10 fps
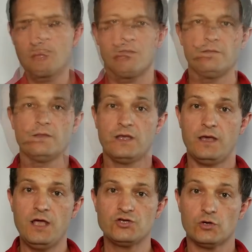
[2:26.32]
The
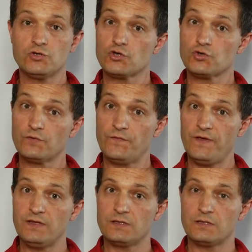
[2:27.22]
cage also should
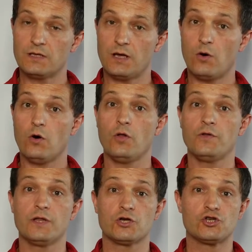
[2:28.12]
fit
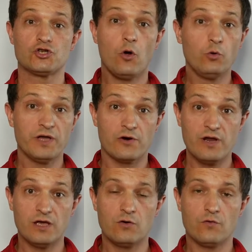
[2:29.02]
on the shoulder
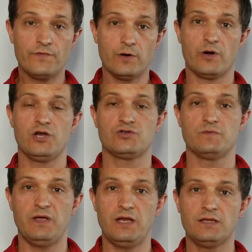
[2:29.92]
rig
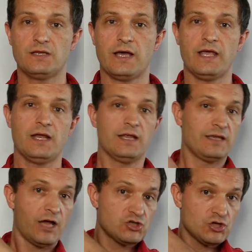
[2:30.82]
configuration, meaning that I can
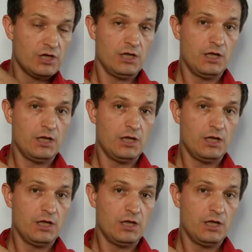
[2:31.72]
attach